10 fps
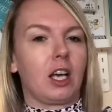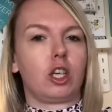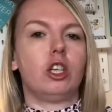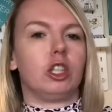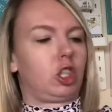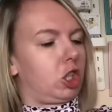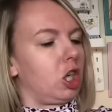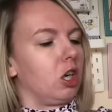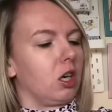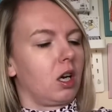good
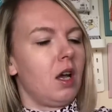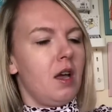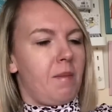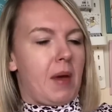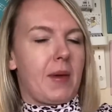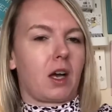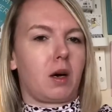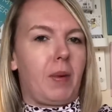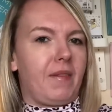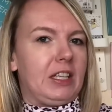chunk, maybe a
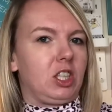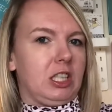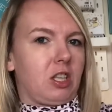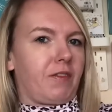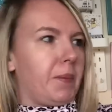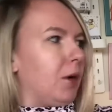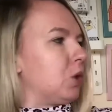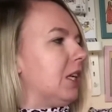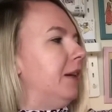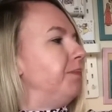couple of inches off the
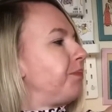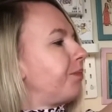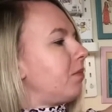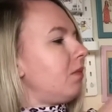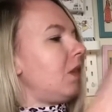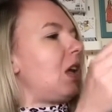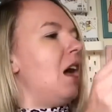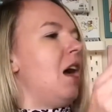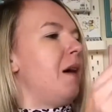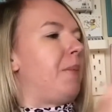bottom.
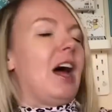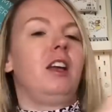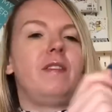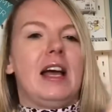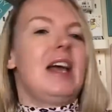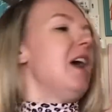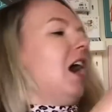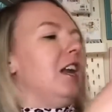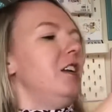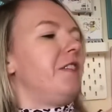But I love it.
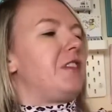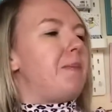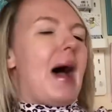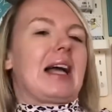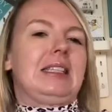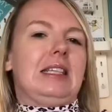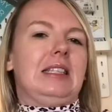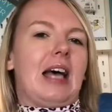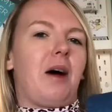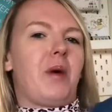I love the back
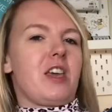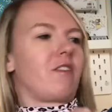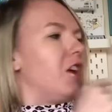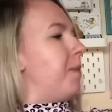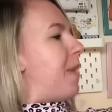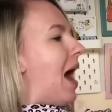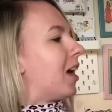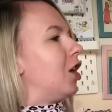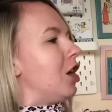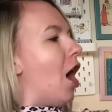detail where you've got the
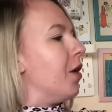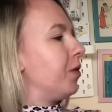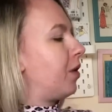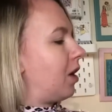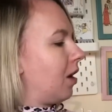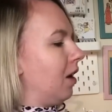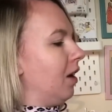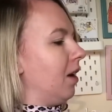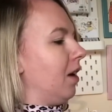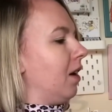back yoke,
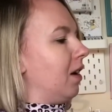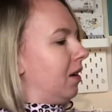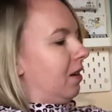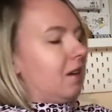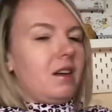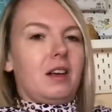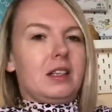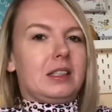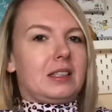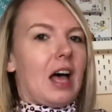
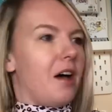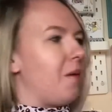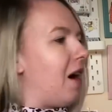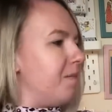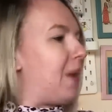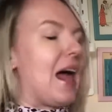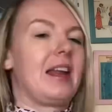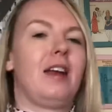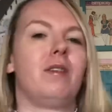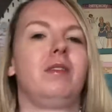so I'm
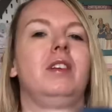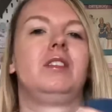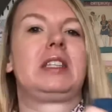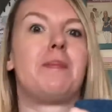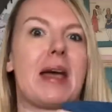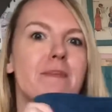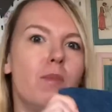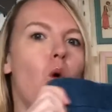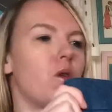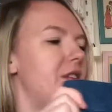planning to make
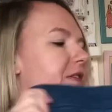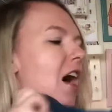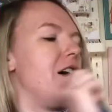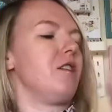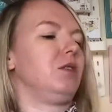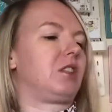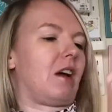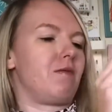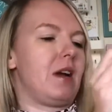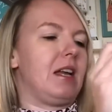more of those. I
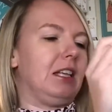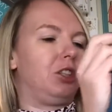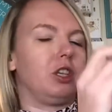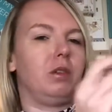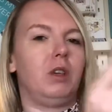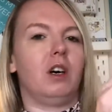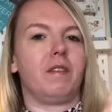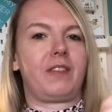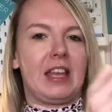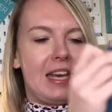really do love the